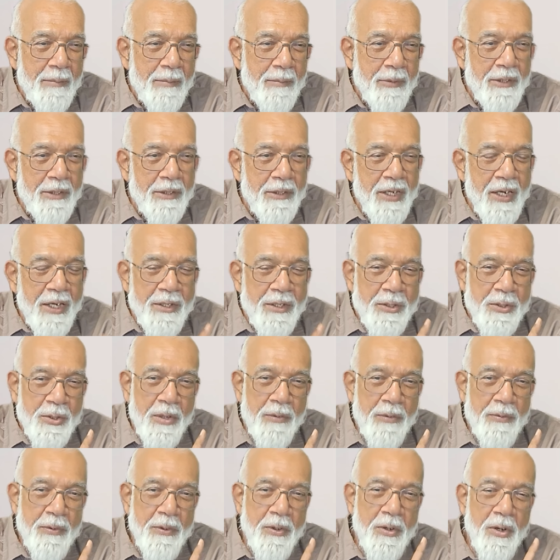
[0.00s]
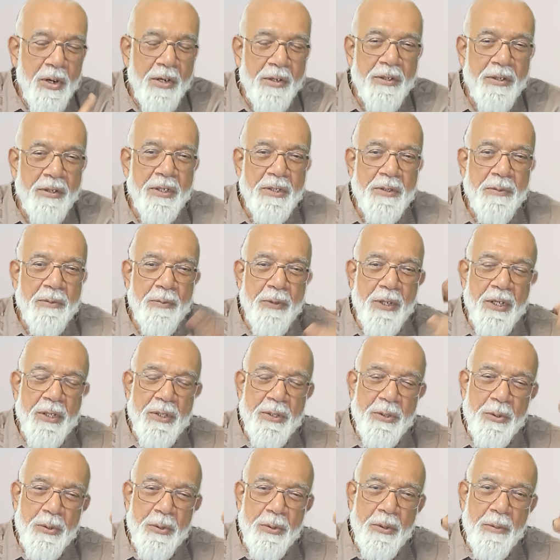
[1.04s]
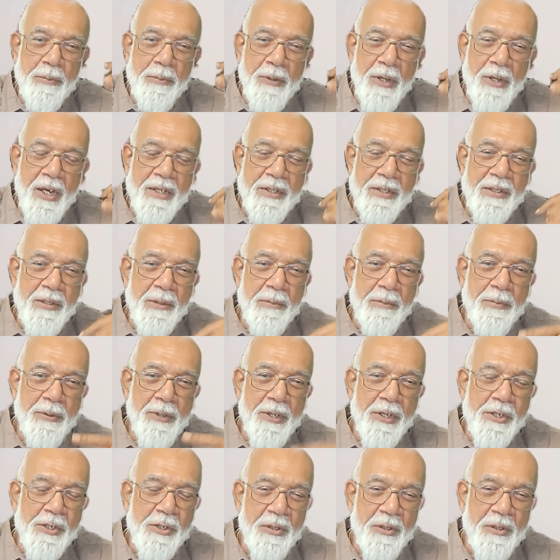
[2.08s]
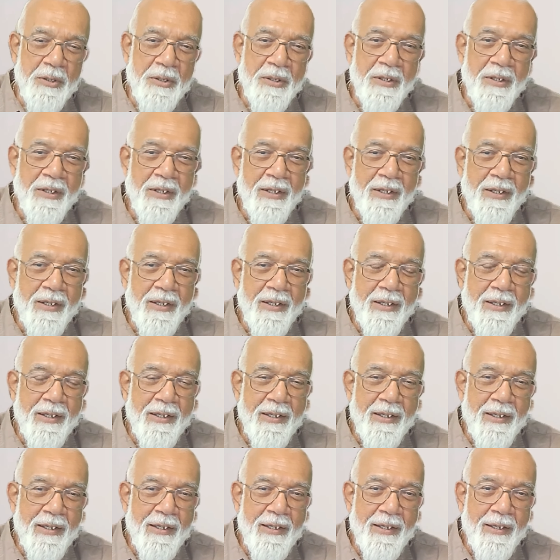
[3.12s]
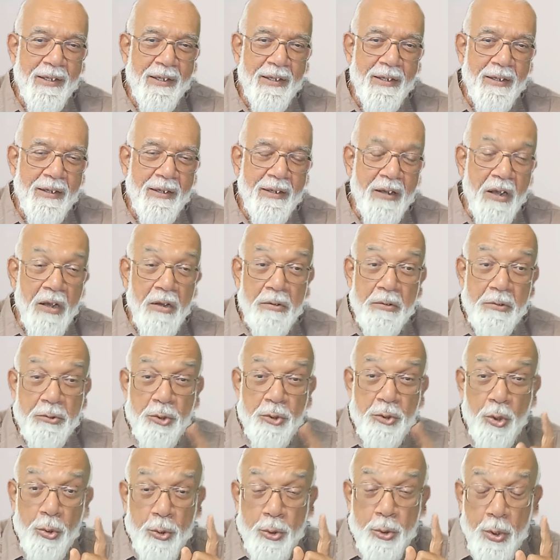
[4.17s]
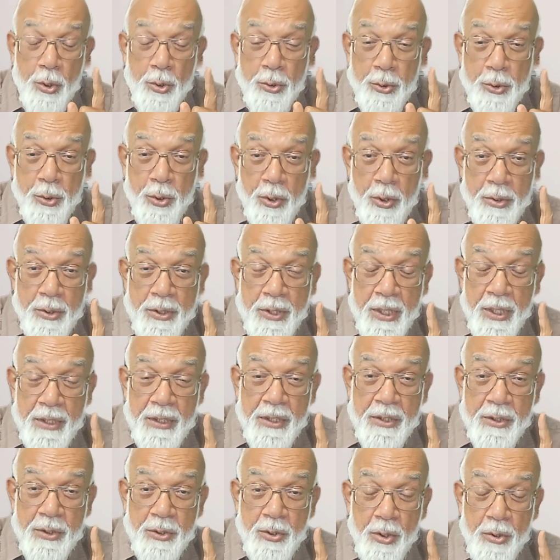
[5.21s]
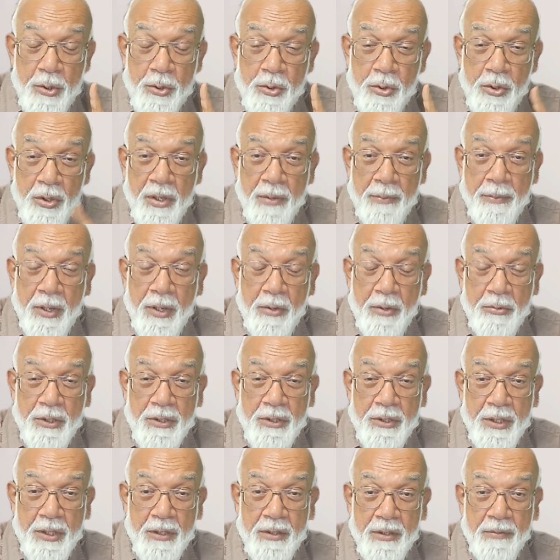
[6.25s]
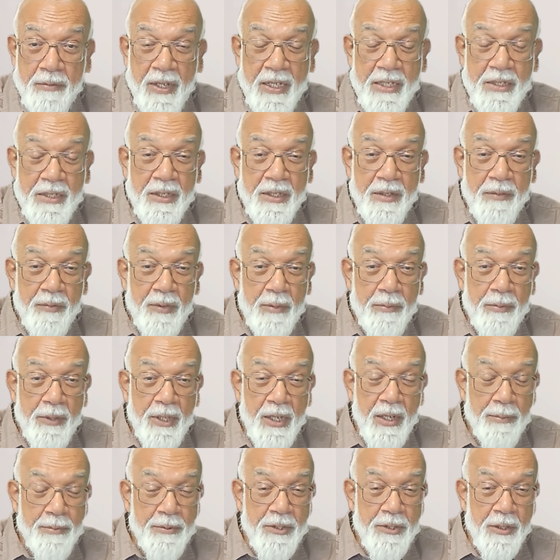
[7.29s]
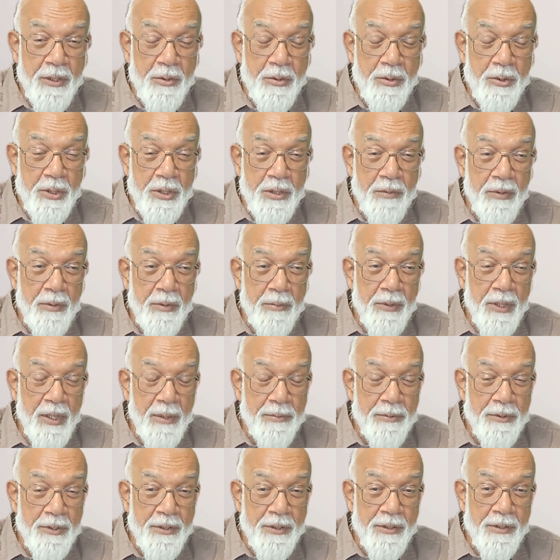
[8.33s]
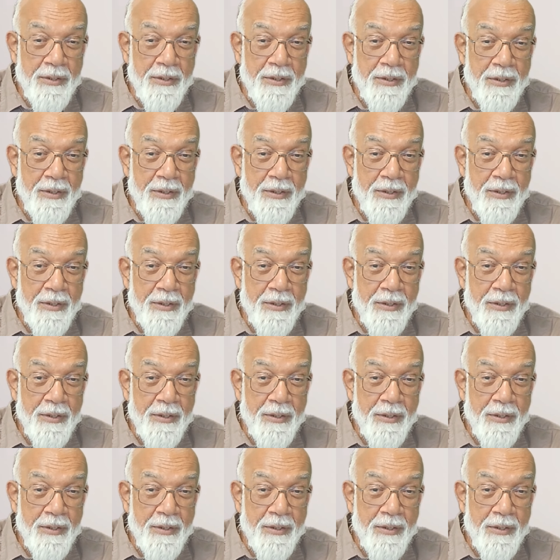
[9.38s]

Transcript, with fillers: But that soft corner is based on the past impression. Oh, don't, don't, don't say this. Don't talk about this. Otherwise, he will be upset or she will be upset.